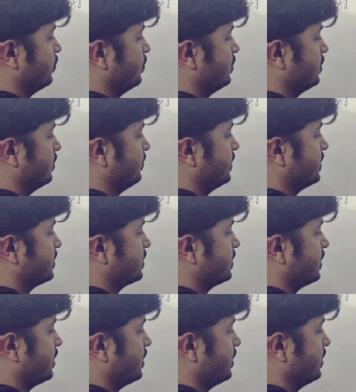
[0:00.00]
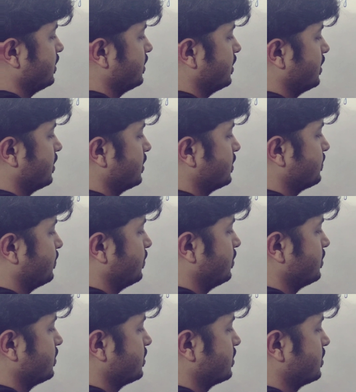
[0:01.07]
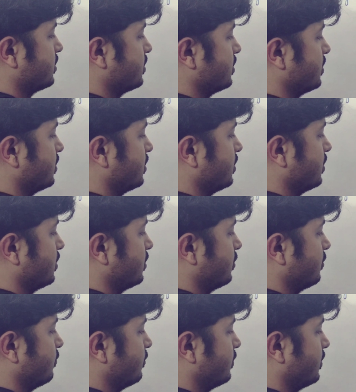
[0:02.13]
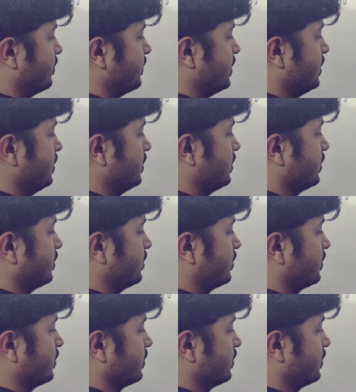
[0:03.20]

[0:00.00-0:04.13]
which will be starting the response from here